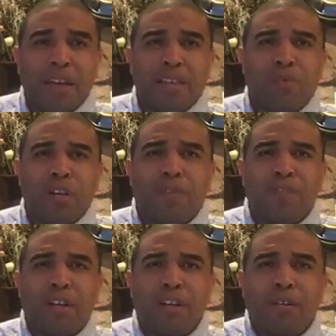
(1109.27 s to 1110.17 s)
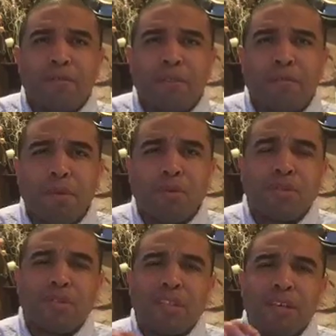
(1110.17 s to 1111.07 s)
is one of the
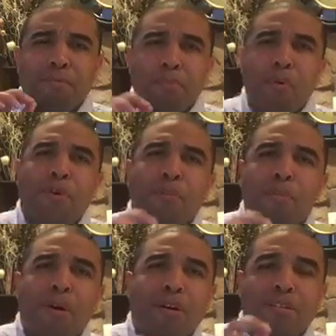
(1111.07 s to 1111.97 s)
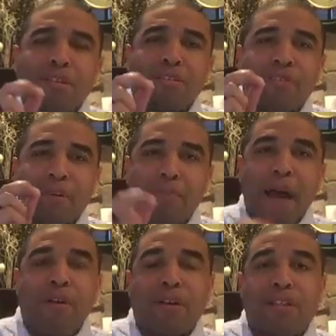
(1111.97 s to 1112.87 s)
most important parts of
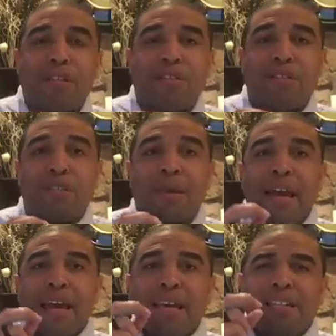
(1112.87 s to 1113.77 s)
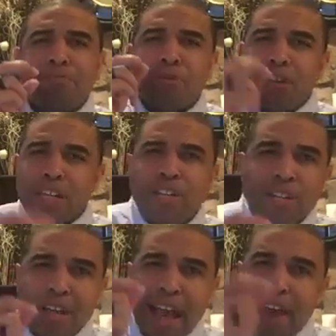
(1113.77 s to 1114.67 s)
empowering leadership. It's putting
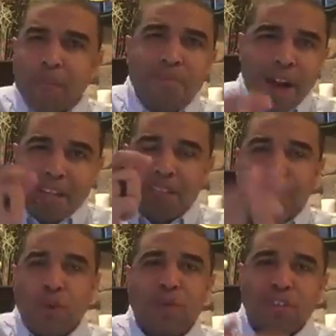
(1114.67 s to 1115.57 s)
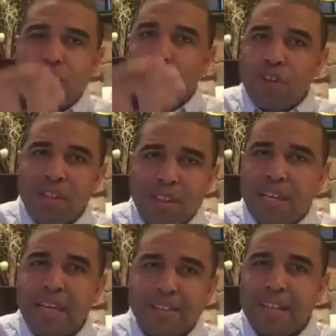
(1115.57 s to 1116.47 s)
everybody's focus on the
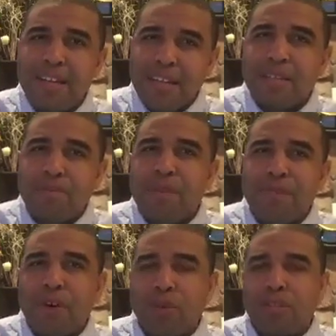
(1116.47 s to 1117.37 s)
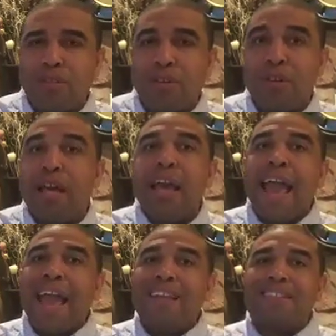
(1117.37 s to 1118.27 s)
things that need to be focused on,
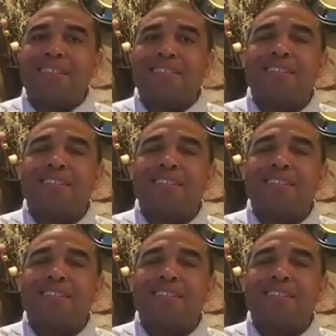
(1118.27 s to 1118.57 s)
and it's a